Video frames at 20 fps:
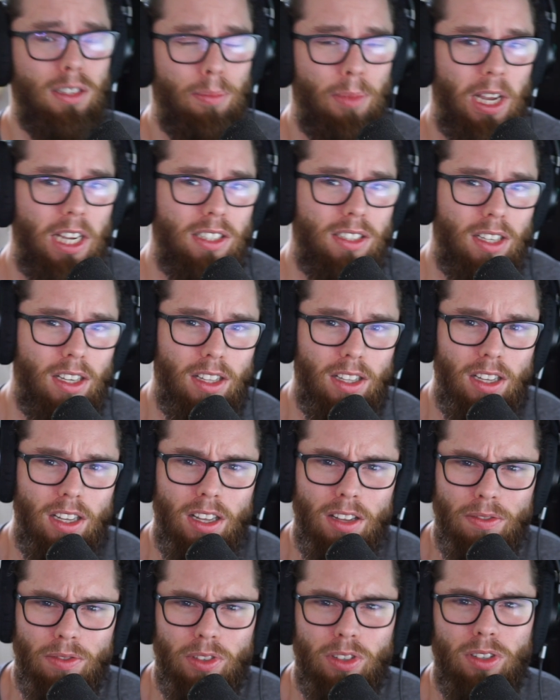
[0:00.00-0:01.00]
basically,
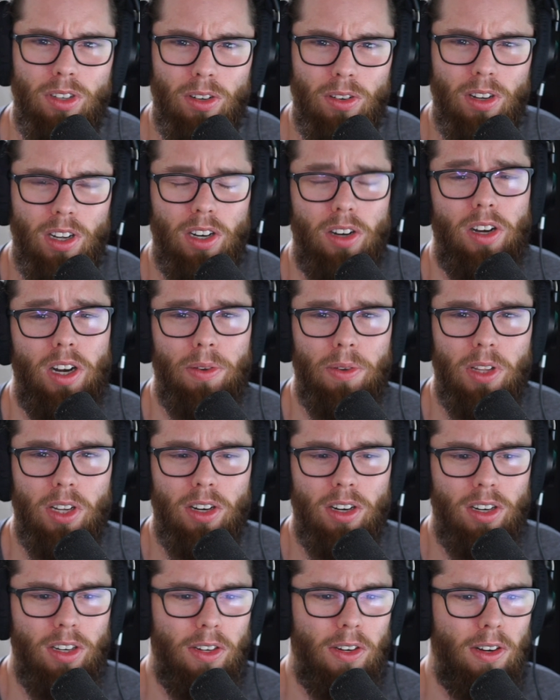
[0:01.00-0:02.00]
if you don't agree with
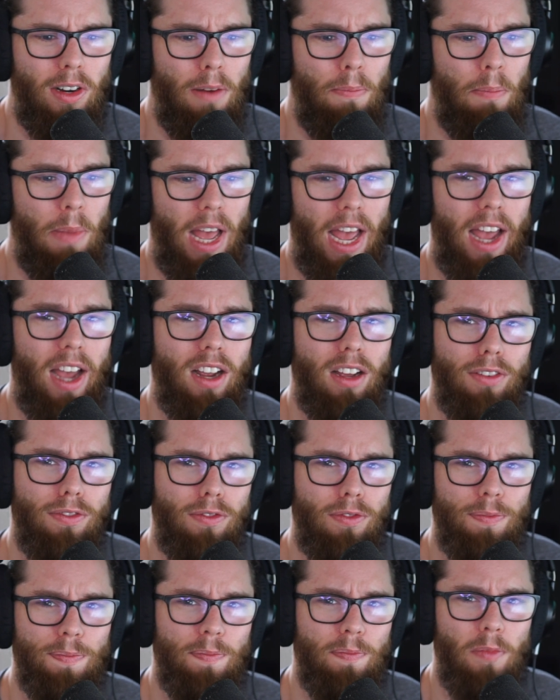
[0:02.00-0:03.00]
her, you're a bag of
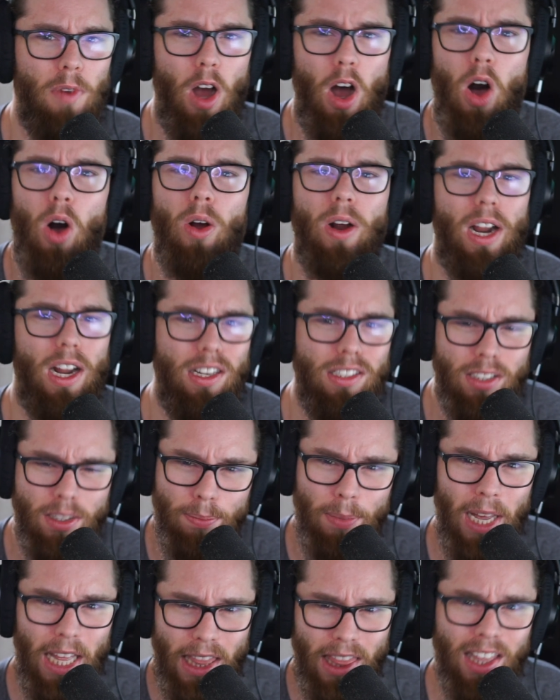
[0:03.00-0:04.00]
all kinds of
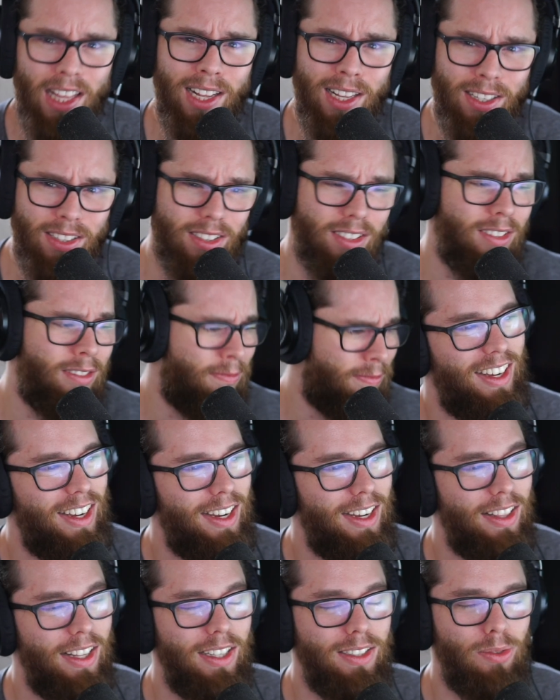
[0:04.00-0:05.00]
bad things.
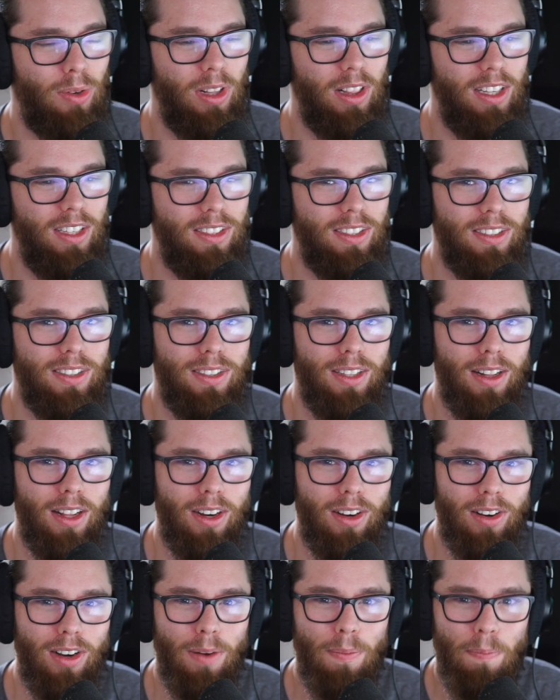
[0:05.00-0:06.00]
And that's what leads us to the
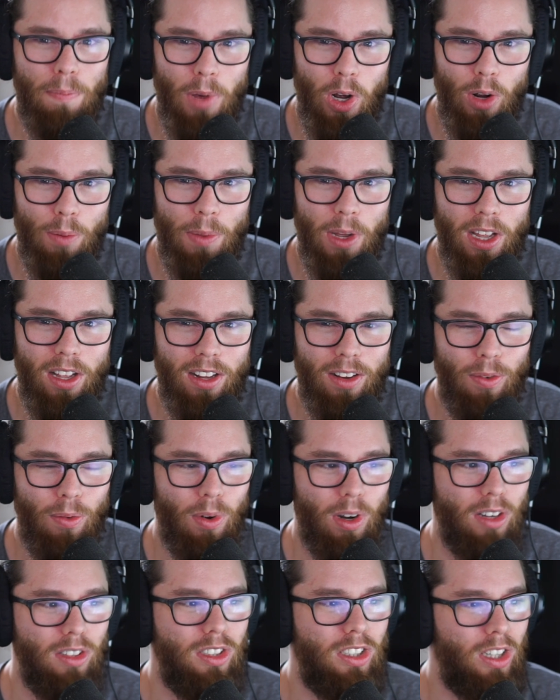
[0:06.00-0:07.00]
current moment
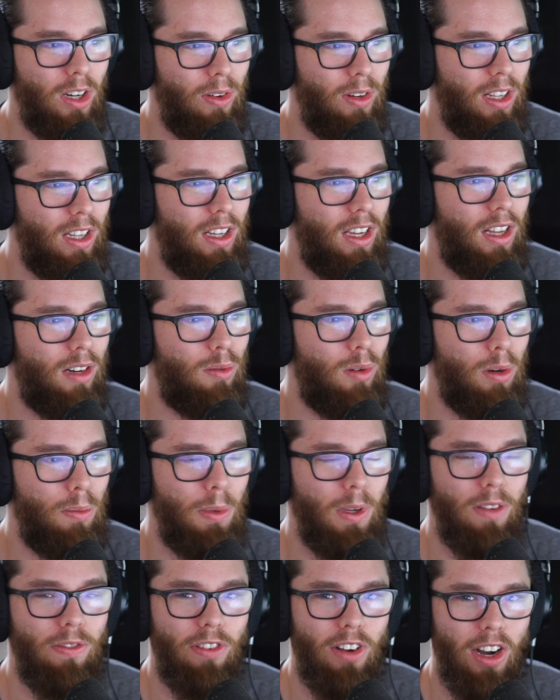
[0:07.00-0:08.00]
where Jodi and
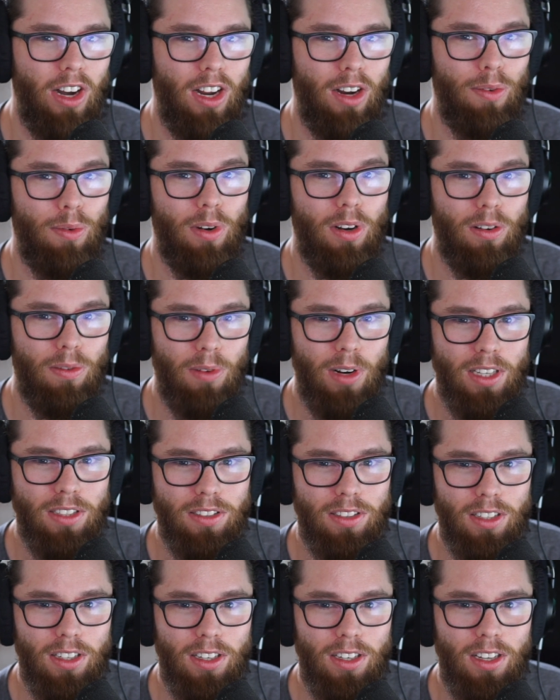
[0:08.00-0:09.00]
Ruby Franke were
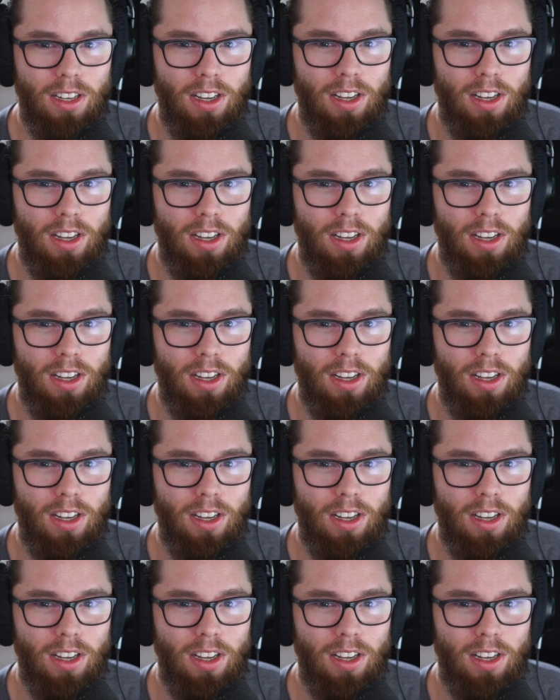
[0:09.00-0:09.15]
arrested